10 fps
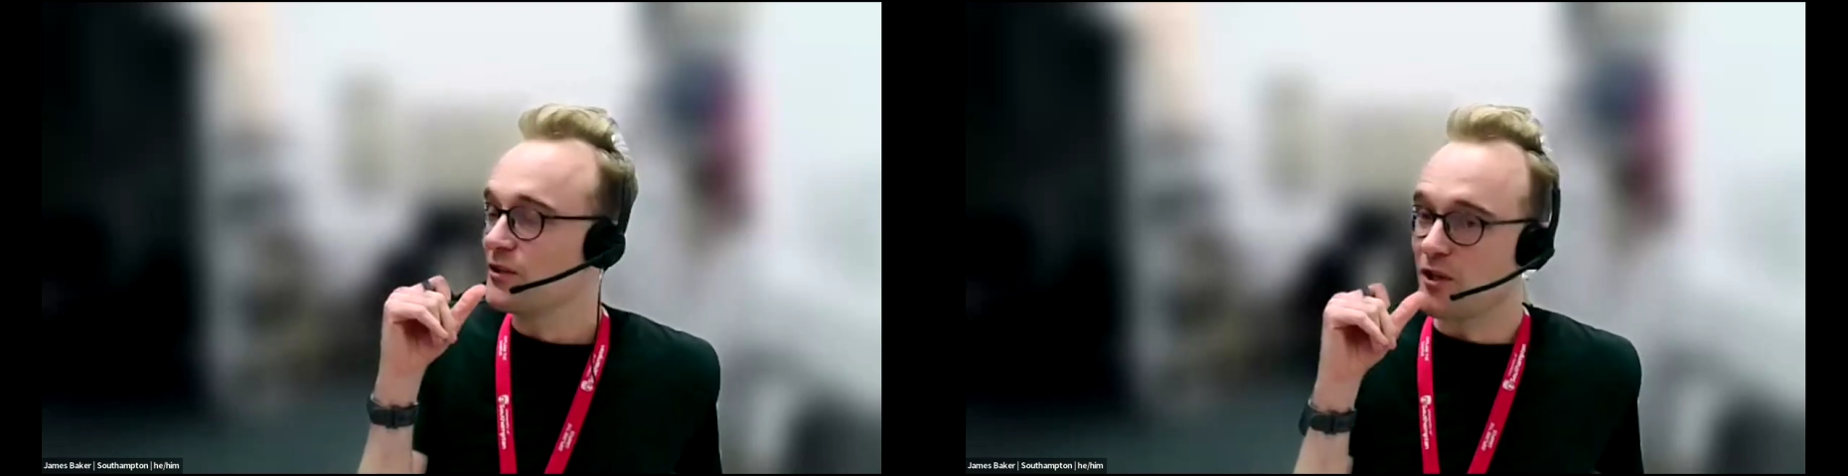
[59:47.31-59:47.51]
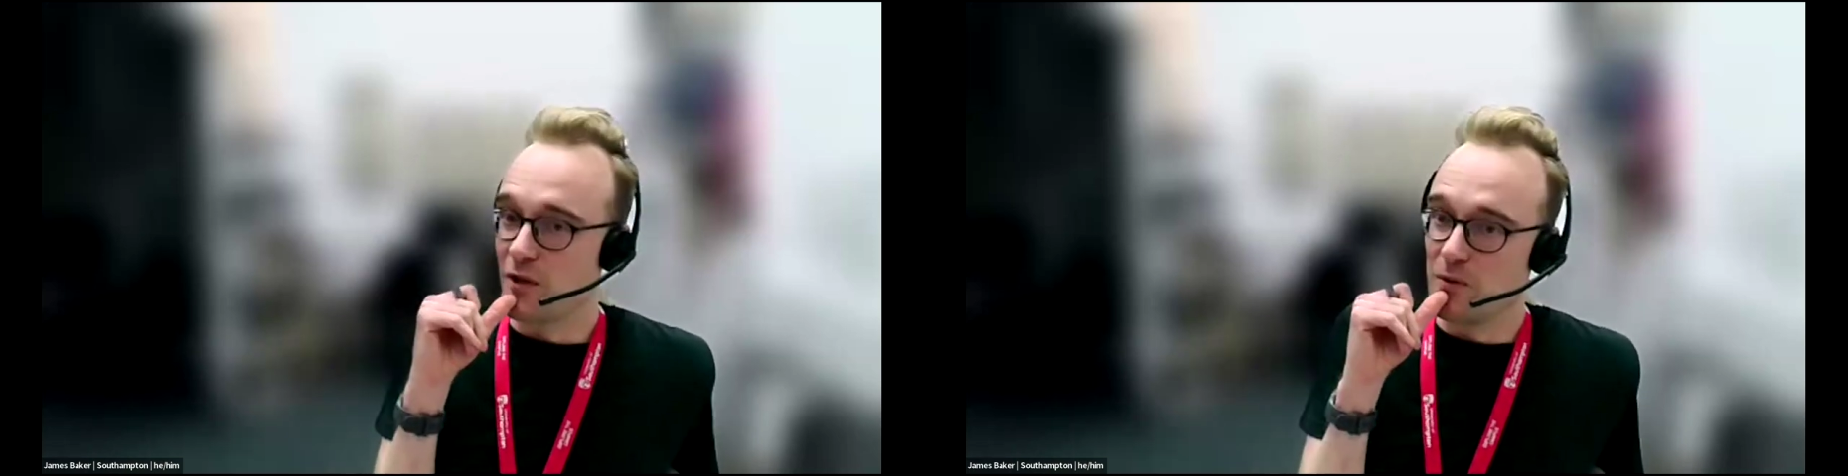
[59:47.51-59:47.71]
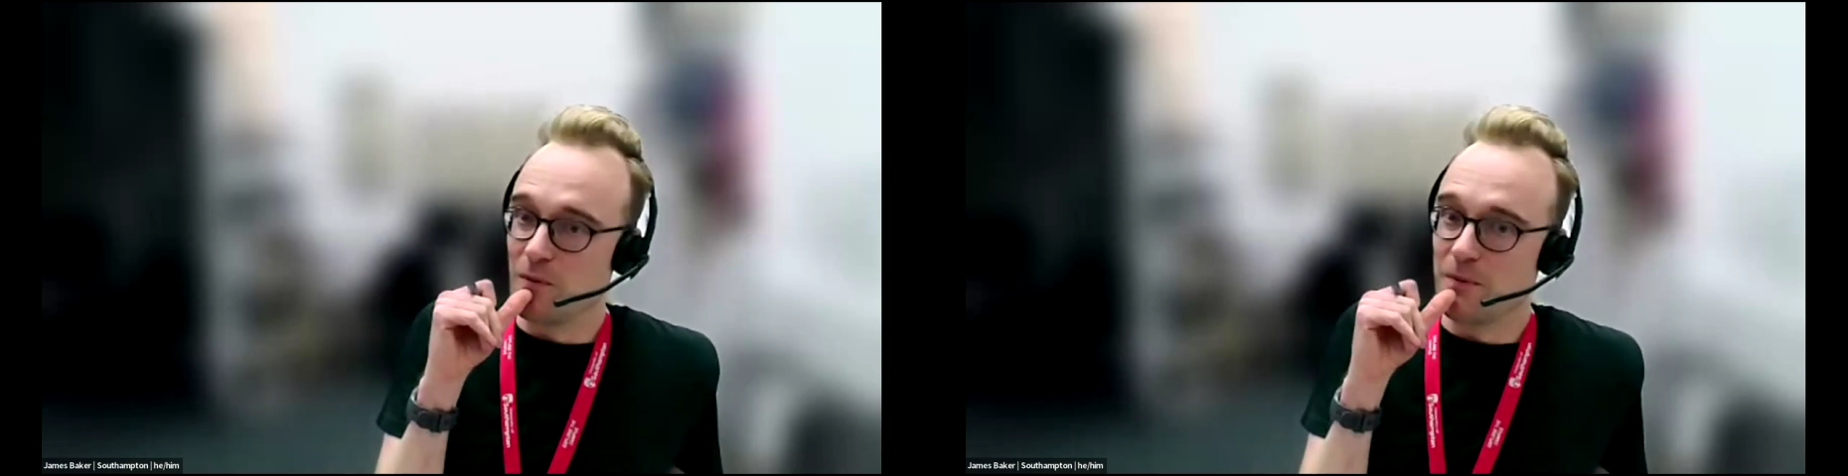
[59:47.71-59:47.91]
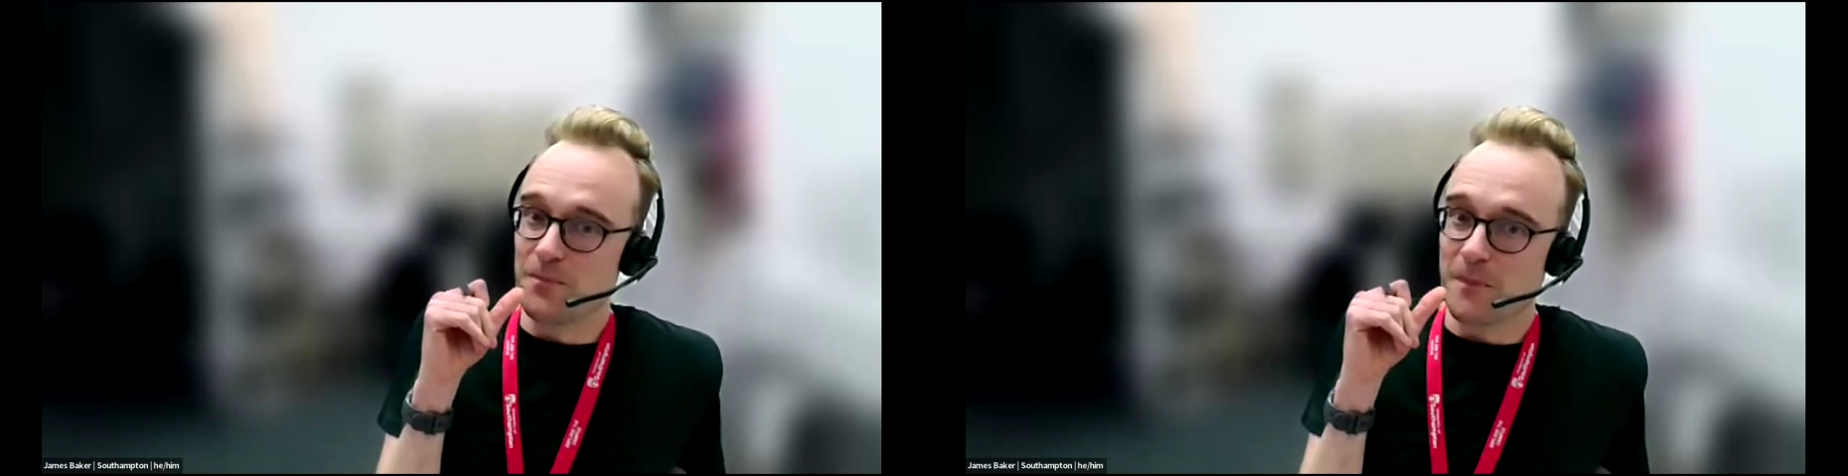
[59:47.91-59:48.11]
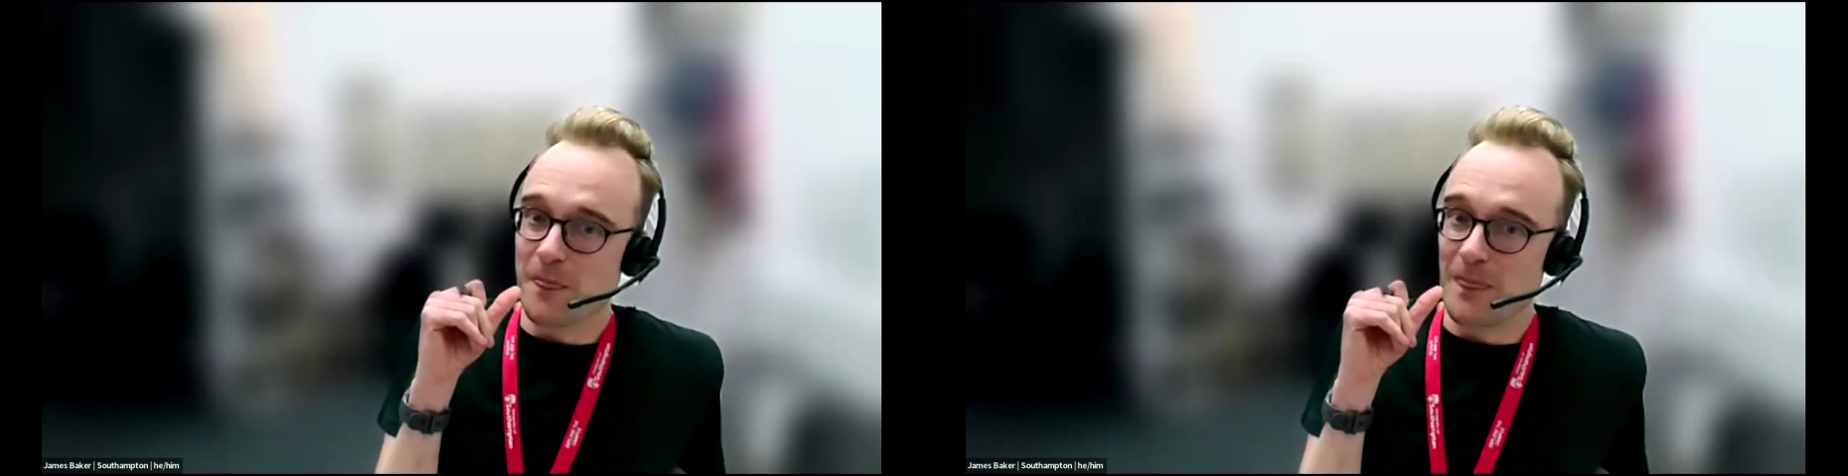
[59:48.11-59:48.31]
So
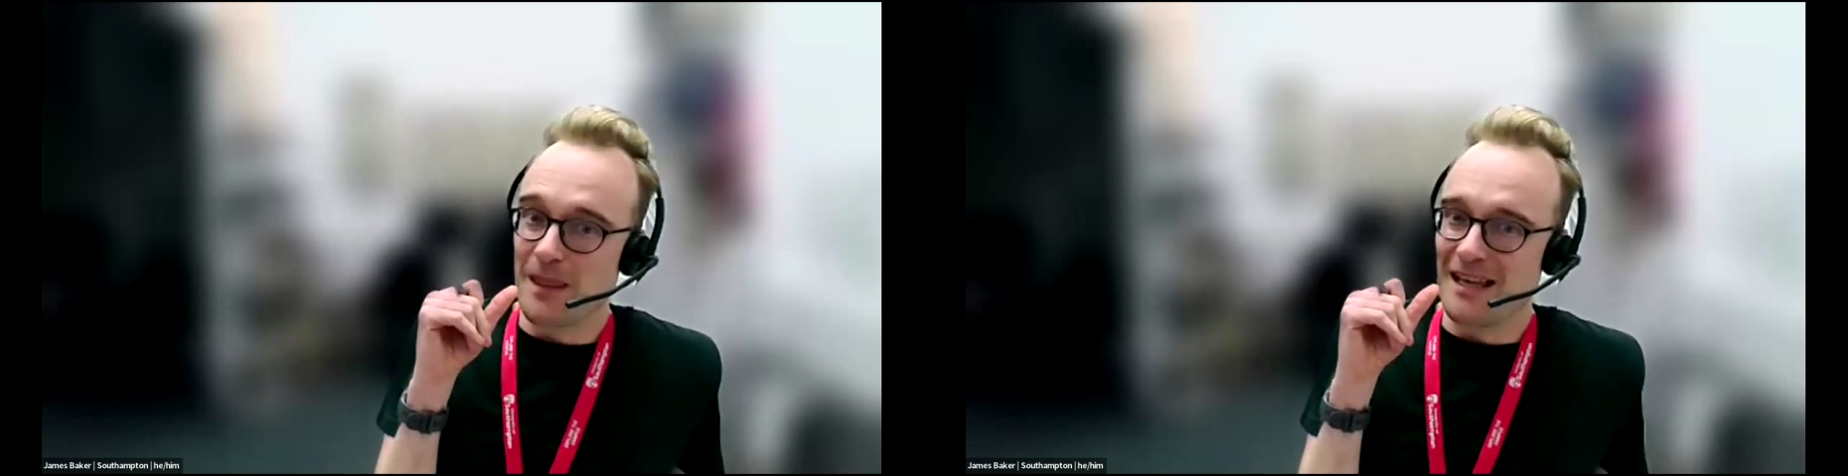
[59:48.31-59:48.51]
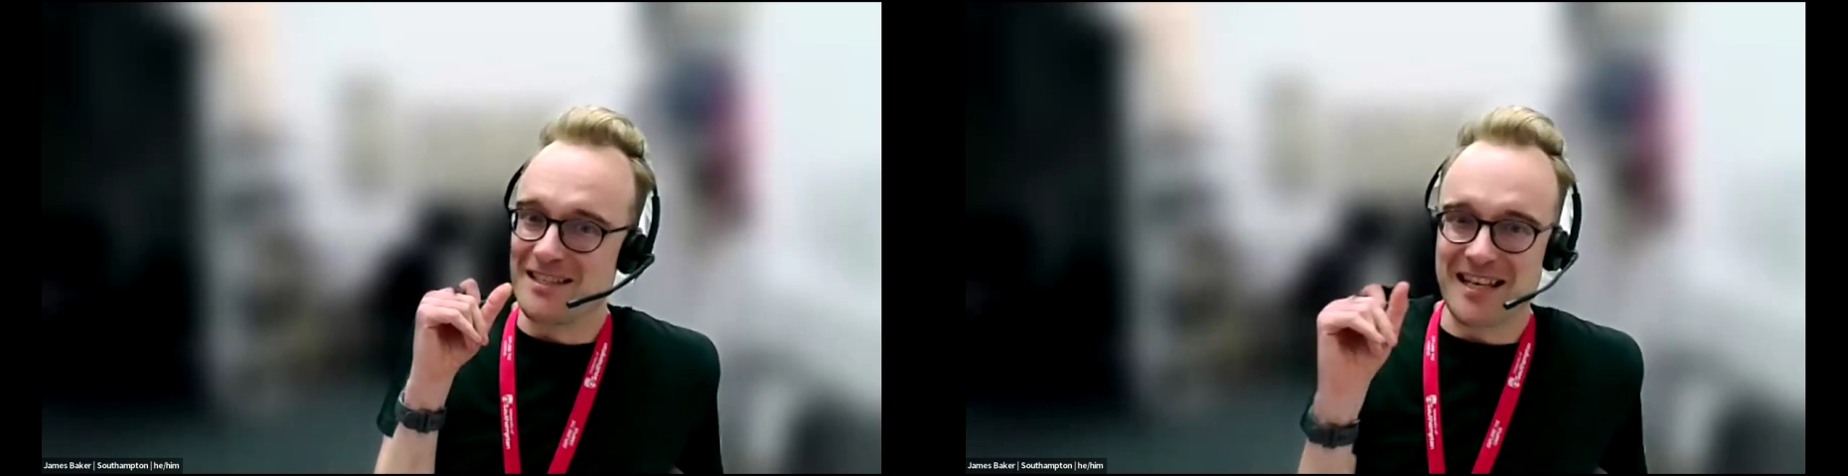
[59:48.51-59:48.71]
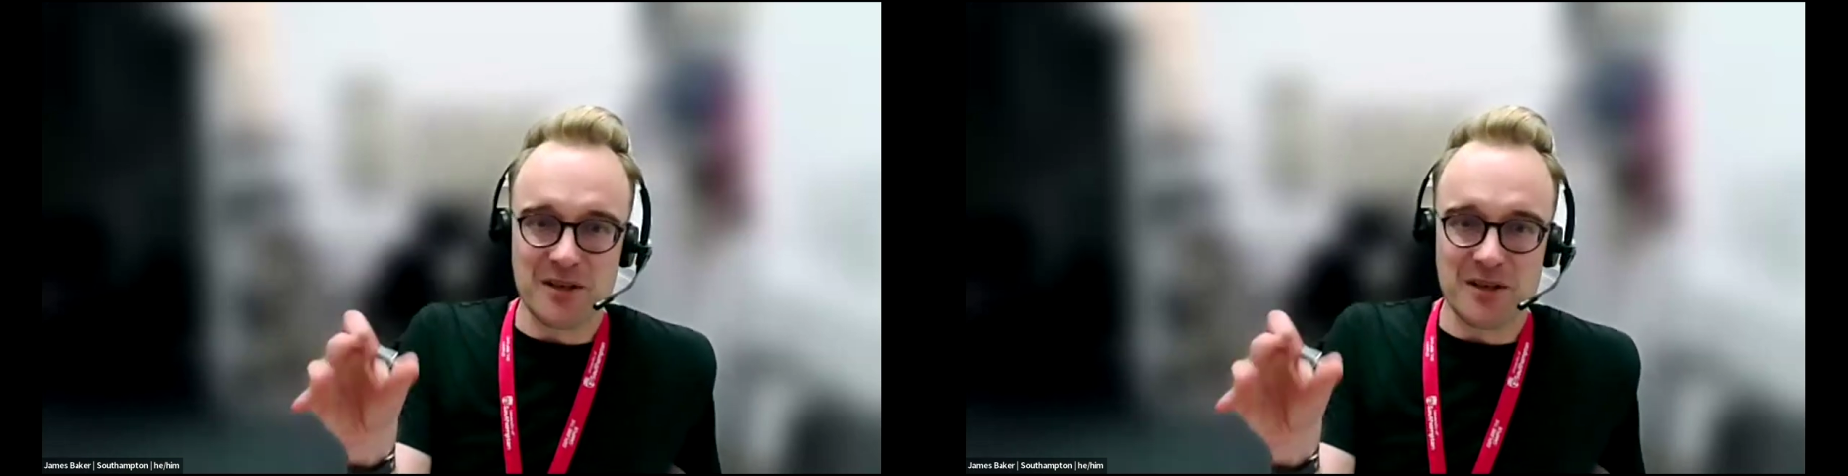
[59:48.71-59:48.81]
is